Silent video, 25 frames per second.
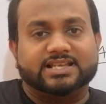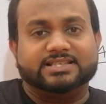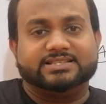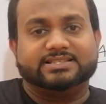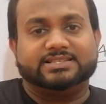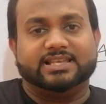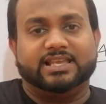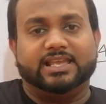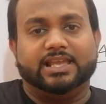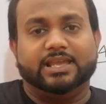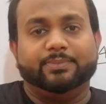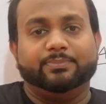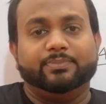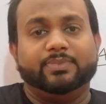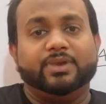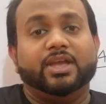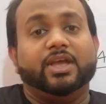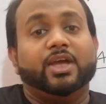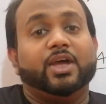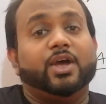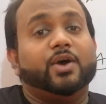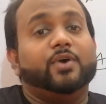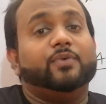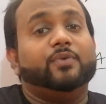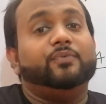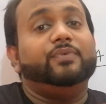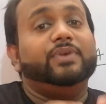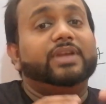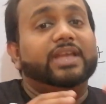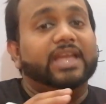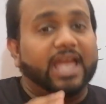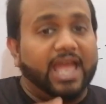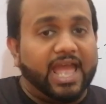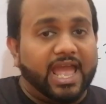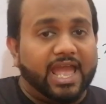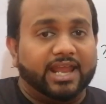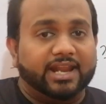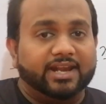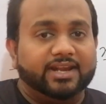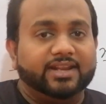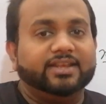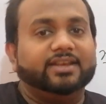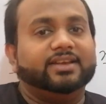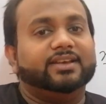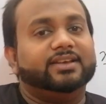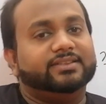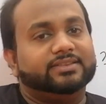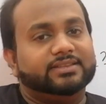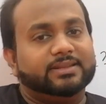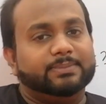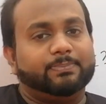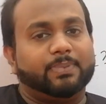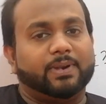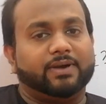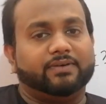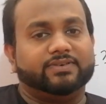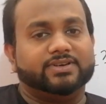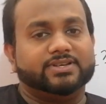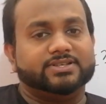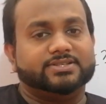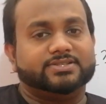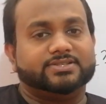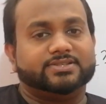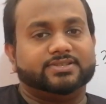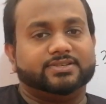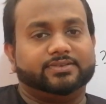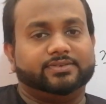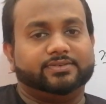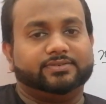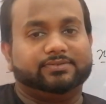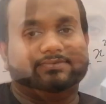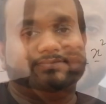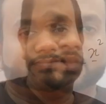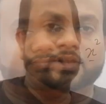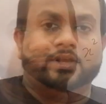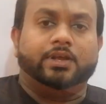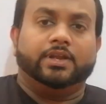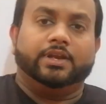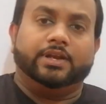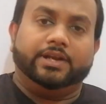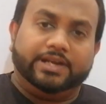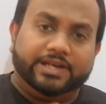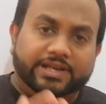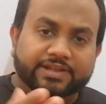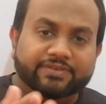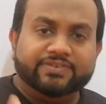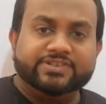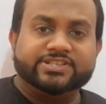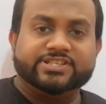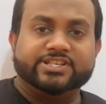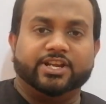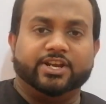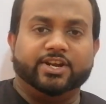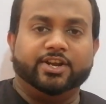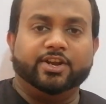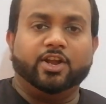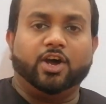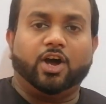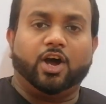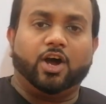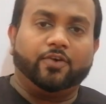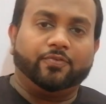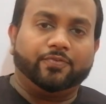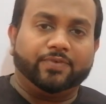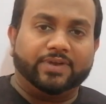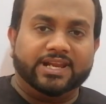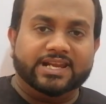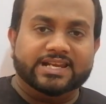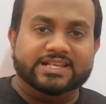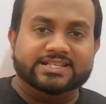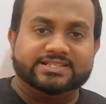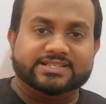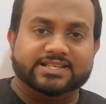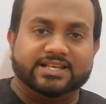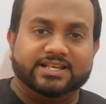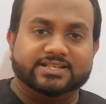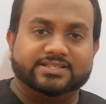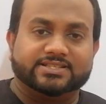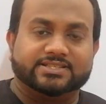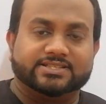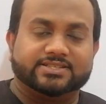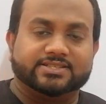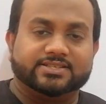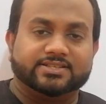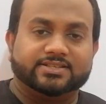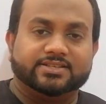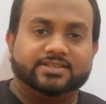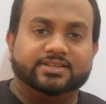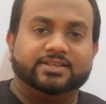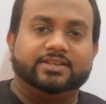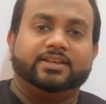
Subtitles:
are same, we add the powers. Division of indices.